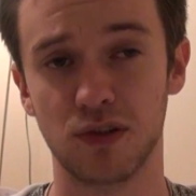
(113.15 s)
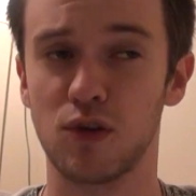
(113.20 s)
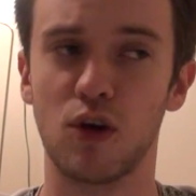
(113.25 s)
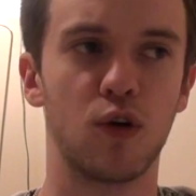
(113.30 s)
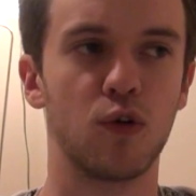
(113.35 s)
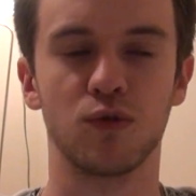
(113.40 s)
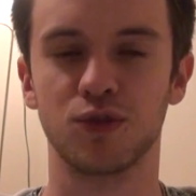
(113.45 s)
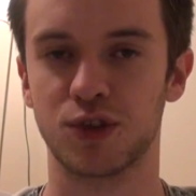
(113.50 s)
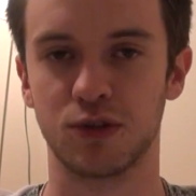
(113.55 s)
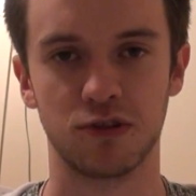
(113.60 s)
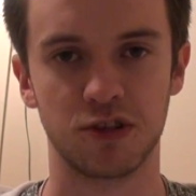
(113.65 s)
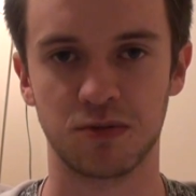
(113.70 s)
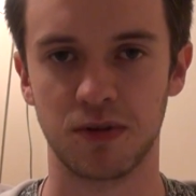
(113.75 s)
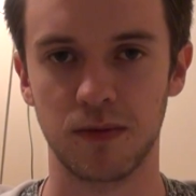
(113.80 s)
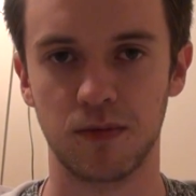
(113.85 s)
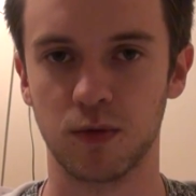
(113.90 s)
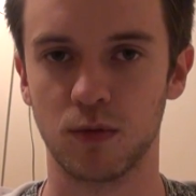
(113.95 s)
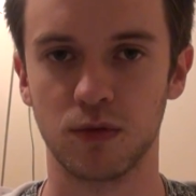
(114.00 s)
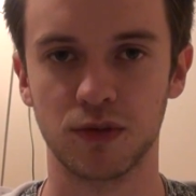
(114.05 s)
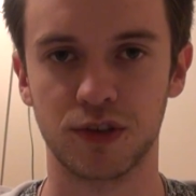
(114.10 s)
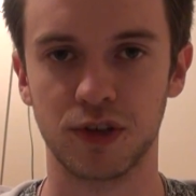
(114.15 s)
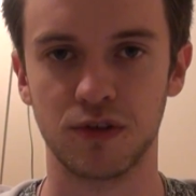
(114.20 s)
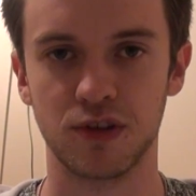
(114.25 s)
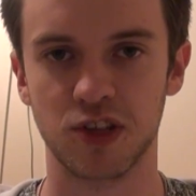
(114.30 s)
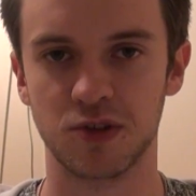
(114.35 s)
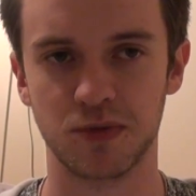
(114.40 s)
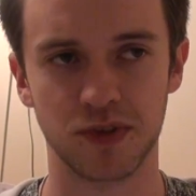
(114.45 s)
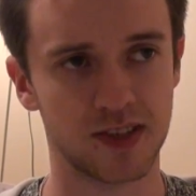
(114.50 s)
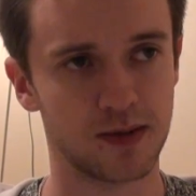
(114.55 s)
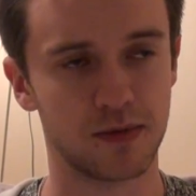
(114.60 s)
not all Jewish people will do
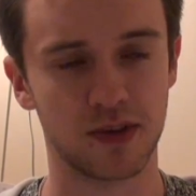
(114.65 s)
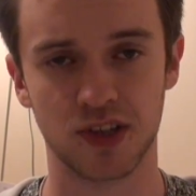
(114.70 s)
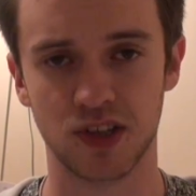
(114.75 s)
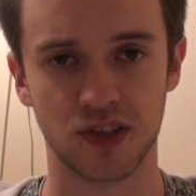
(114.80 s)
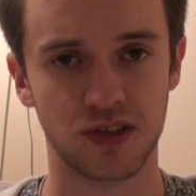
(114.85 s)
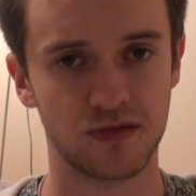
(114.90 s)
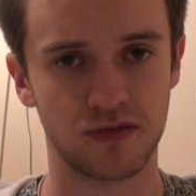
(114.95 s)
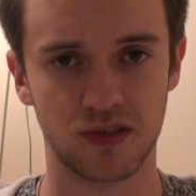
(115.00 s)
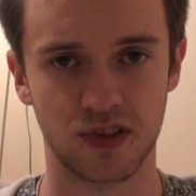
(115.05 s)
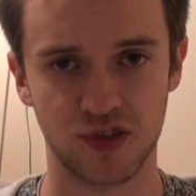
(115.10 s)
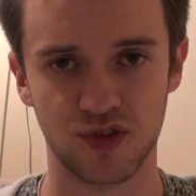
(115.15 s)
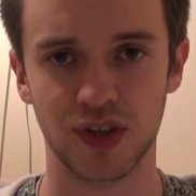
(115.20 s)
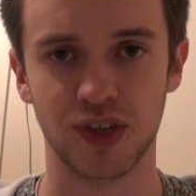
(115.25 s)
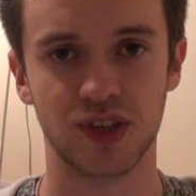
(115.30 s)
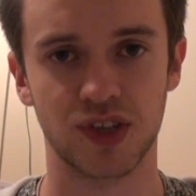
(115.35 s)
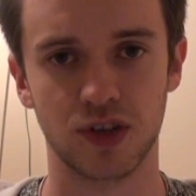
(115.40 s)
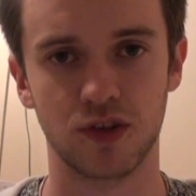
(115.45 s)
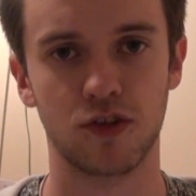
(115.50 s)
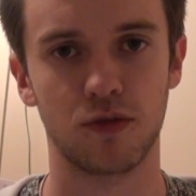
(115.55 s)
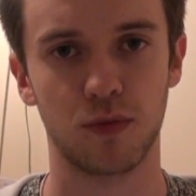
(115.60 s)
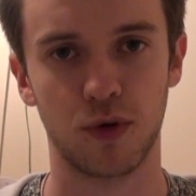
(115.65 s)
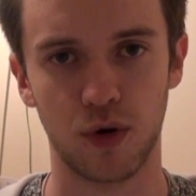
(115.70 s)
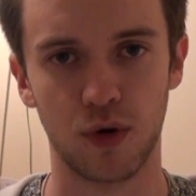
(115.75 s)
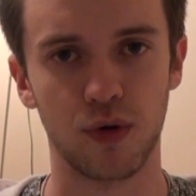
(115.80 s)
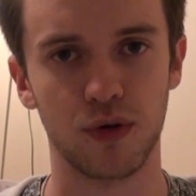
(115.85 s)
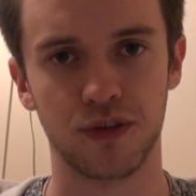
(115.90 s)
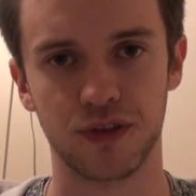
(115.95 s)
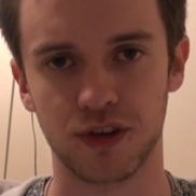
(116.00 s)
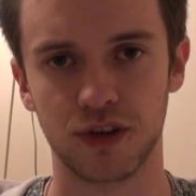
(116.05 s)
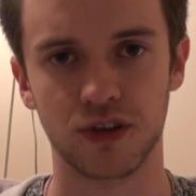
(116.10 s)
this, but some of the stricter or more
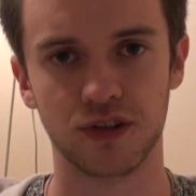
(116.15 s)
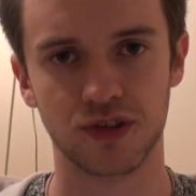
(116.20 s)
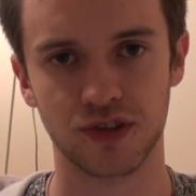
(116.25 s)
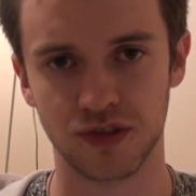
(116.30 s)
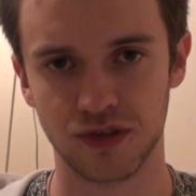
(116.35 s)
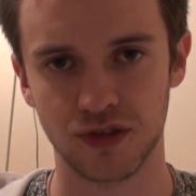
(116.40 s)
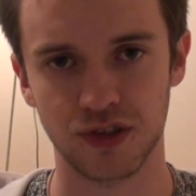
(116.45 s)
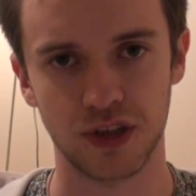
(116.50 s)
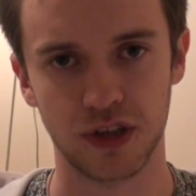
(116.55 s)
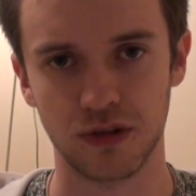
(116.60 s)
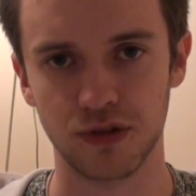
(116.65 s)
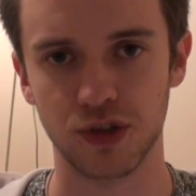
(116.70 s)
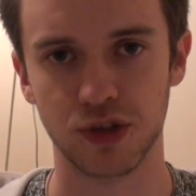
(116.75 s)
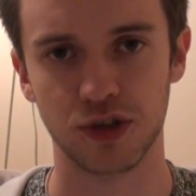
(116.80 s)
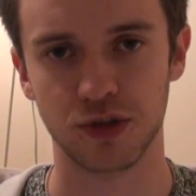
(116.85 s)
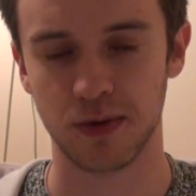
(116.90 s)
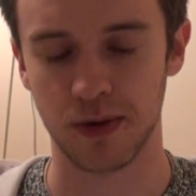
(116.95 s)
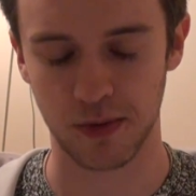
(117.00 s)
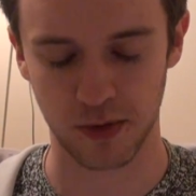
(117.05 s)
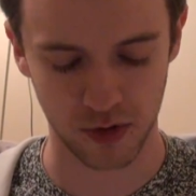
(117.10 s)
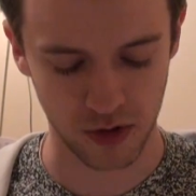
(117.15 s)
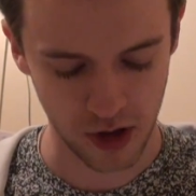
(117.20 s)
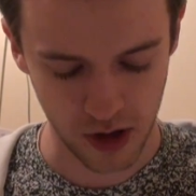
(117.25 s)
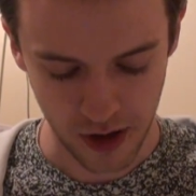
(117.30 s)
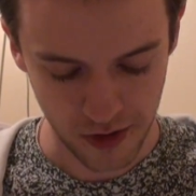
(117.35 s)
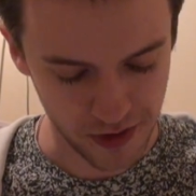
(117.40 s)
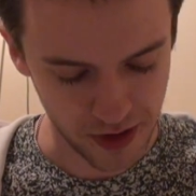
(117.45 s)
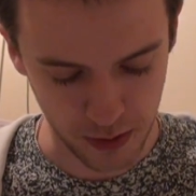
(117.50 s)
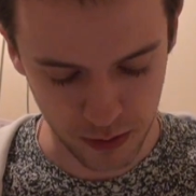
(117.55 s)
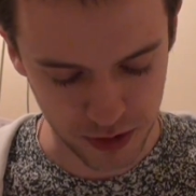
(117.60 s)
orthodox, you know, Jewish people,
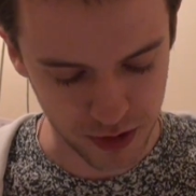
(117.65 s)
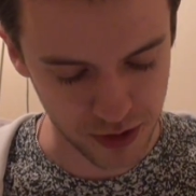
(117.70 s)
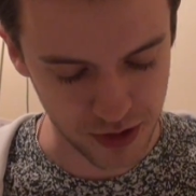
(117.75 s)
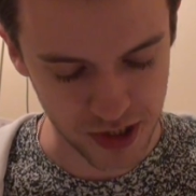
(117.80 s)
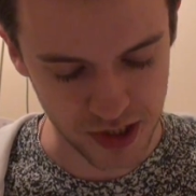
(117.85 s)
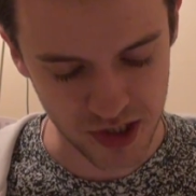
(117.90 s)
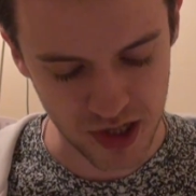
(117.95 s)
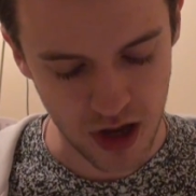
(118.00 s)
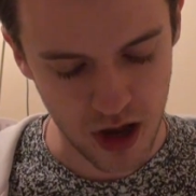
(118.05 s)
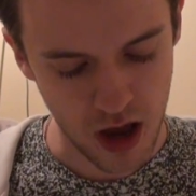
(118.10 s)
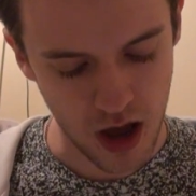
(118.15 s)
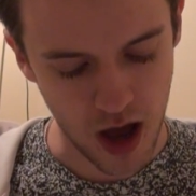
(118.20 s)
they will do this.